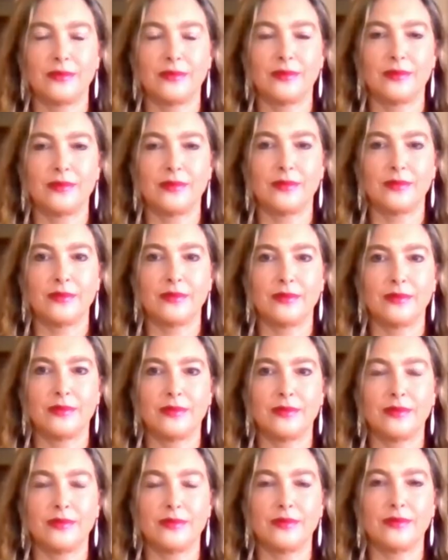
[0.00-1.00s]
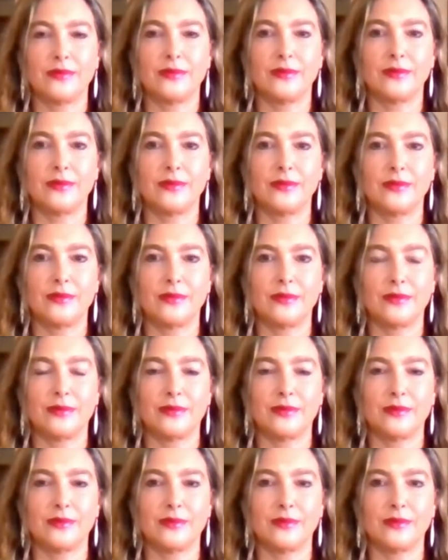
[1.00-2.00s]

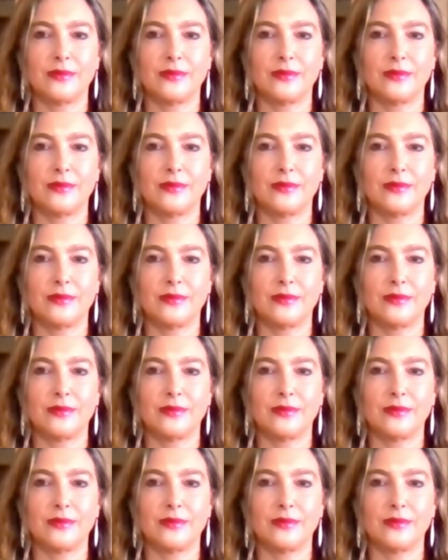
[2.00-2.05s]
The person shown says nothing.